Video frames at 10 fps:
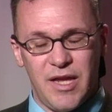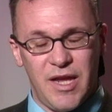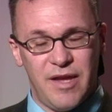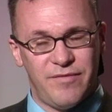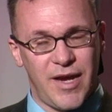
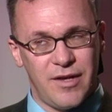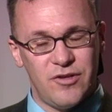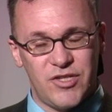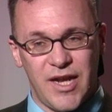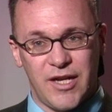if I
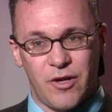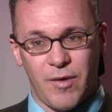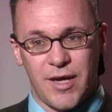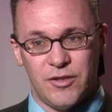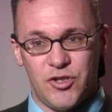understand it
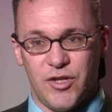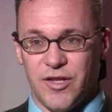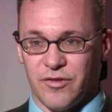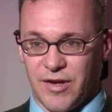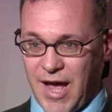correctly, should
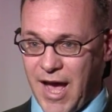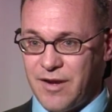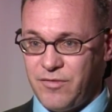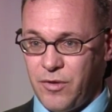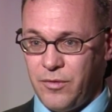either add a
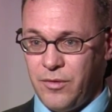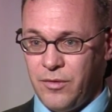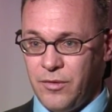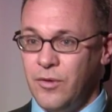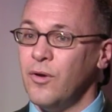vote
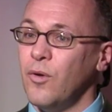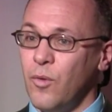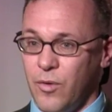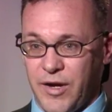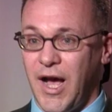
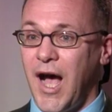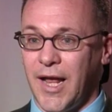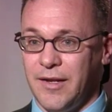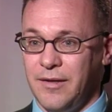or not.